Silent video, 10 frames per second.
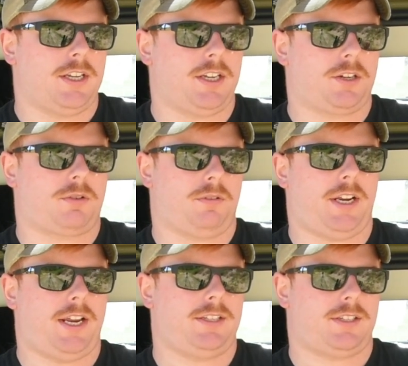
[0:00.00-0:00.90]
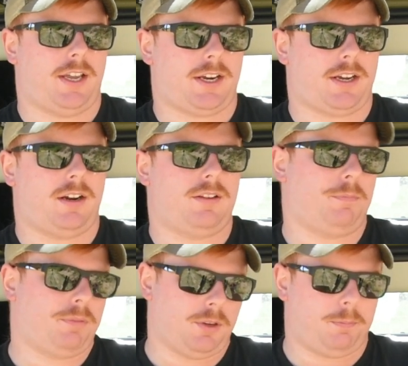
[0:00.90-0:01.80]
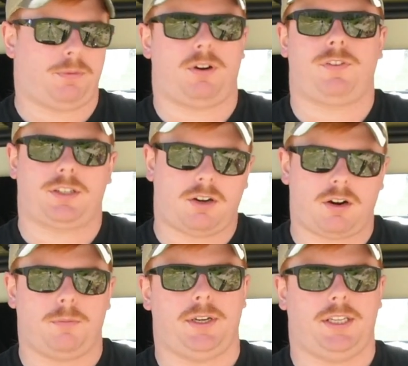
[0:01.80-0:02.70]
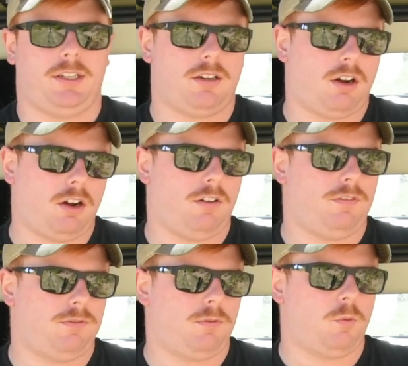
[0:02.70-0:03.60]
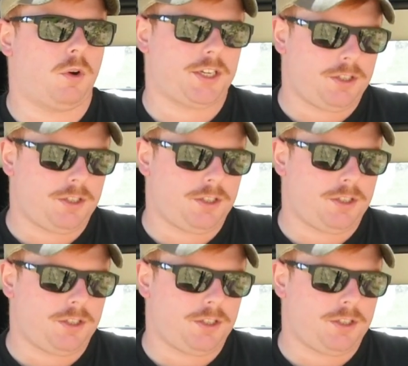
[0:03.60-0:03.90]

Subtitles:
it creates that kind of the perfect harmony of what